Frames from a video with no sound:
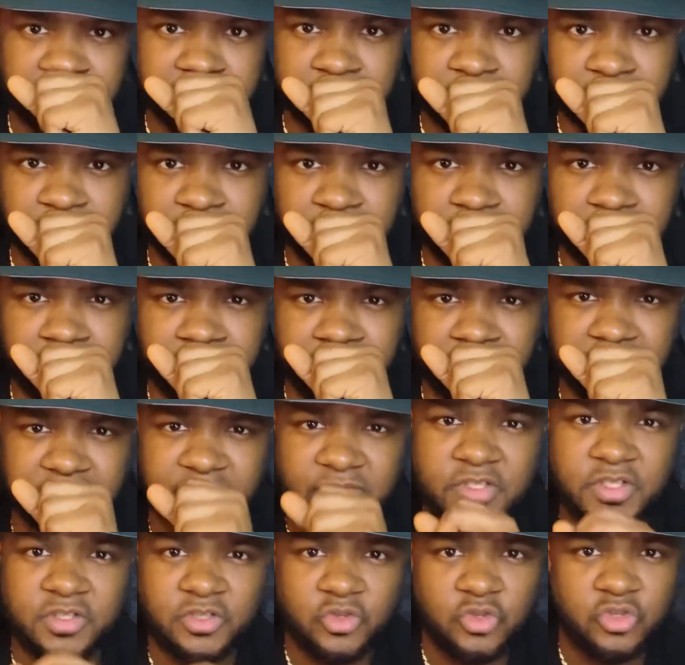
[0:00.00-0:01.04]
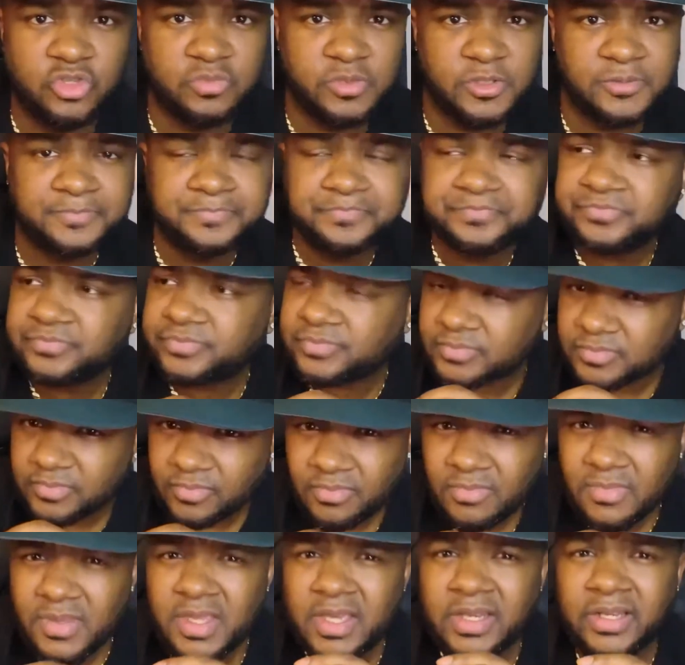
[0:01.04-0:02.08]
Excuse me.
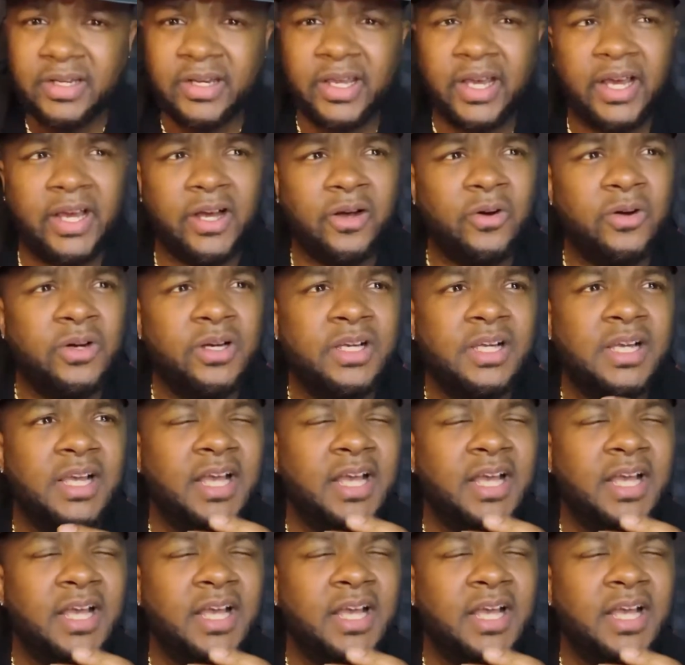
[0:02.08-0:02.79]
Now,